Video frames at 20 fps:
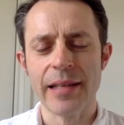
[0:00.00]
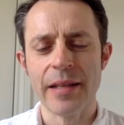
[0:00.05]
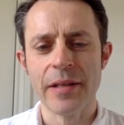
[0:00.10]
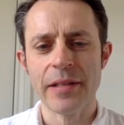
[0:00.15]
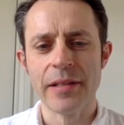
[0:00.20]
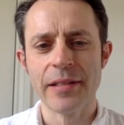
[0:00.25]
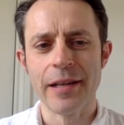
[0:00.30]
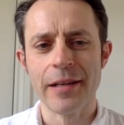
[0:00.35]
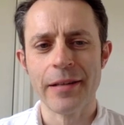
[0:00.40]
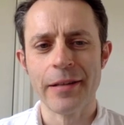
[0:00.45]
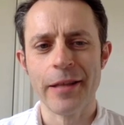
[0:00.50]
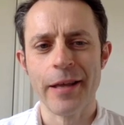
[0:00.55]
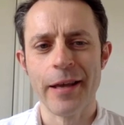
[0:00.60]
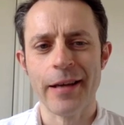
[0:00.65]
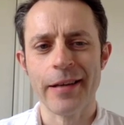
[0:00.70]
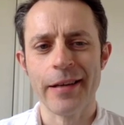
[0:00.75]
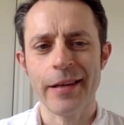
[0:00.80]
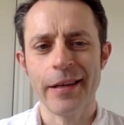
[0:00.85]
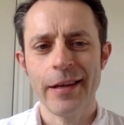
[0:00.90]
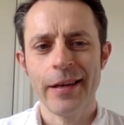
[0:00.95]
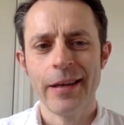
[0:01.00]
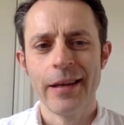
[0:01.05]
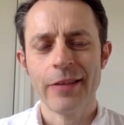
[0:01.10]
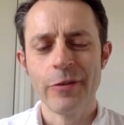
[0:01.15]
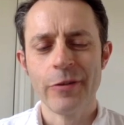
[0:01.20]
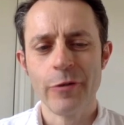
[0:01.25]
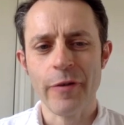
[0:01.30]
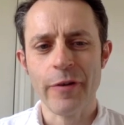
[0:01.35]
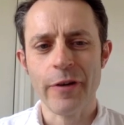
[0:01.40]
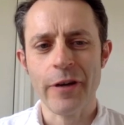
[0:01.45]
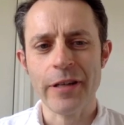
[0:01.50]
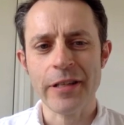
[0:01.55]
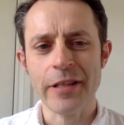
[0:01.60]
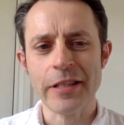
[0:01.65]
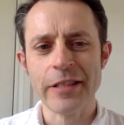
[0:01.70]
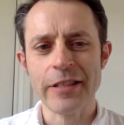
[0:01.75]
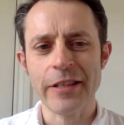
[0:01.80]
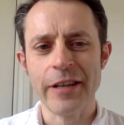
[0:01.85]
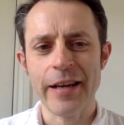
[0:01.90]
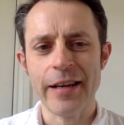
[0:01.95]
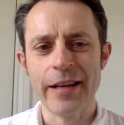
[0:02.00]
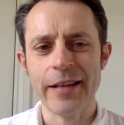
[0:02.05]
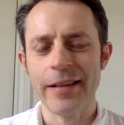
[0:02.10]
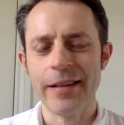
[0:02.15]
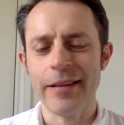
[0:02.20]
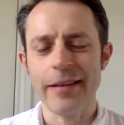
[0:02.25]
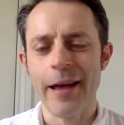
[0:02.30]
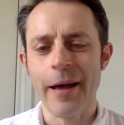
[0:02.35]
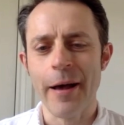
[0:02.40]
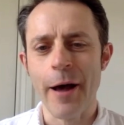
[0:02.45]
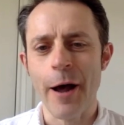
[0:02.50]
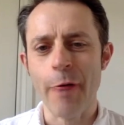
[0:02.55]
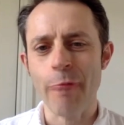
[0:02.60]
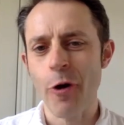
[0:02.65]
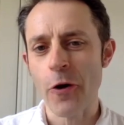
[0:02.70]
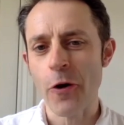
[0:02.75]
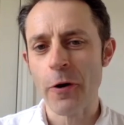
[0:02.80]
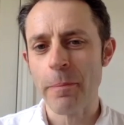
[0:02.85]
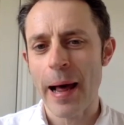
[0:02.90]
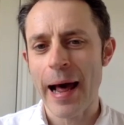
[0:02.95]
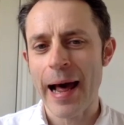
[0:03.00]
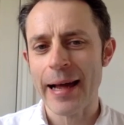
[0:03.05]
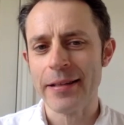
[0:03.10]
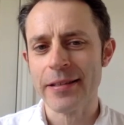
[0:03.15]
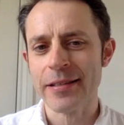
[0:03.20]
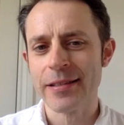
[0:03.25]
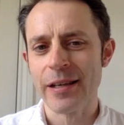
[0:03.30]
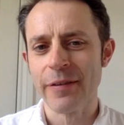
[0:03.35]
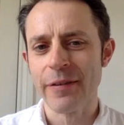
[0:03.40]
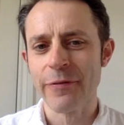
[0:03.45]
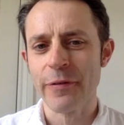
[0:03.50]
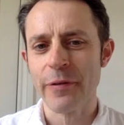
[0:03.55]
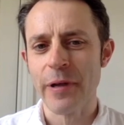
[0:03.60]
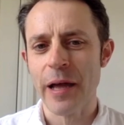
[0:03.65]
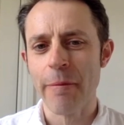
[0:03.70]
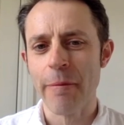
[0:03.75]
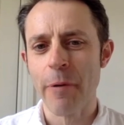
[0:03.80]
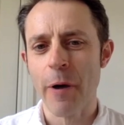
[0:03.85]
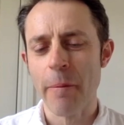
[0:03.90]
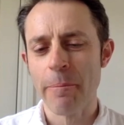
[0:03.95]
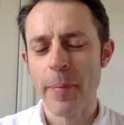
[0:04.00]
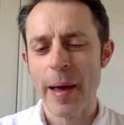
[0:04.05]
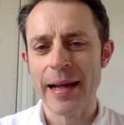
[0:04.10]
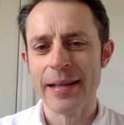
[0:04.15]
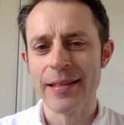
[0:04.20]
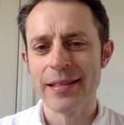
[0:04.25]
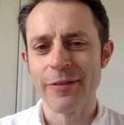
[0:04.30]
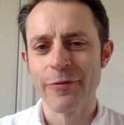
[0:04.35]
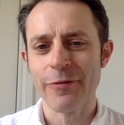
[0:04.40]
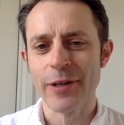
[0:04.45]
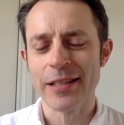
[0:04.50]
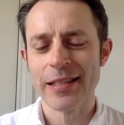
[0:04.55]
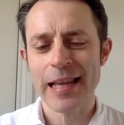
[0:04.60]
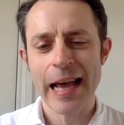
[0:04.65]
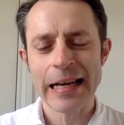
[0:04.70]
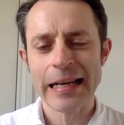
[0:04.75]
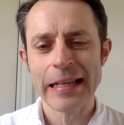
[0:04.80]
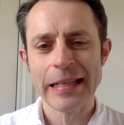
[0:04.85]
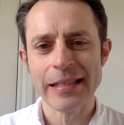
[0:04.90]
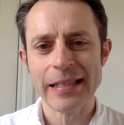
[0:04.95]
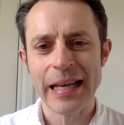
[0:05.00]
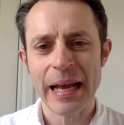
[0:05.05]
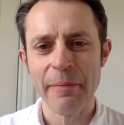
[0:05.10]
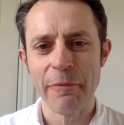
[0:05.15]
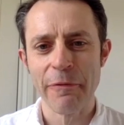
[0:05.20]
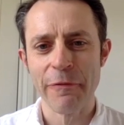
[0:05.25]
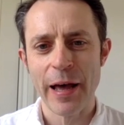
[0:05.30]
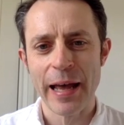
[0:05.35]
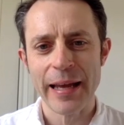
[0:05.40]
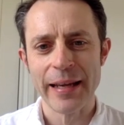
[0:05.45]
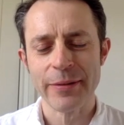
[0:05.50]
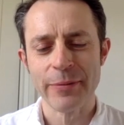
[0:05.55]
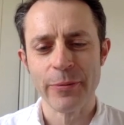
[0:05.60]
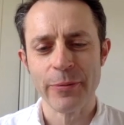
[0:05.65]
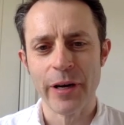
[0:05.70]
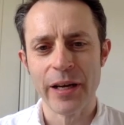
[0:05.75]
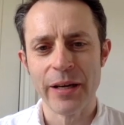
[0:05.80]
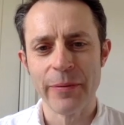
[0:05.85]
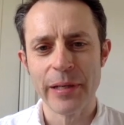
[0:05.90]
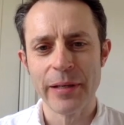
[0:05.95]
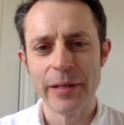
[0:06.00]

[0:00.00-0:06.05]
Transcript: And this, I think, trivializing slightly, our rock bands suffer now, pop bands suffer exactly the same fate. Why,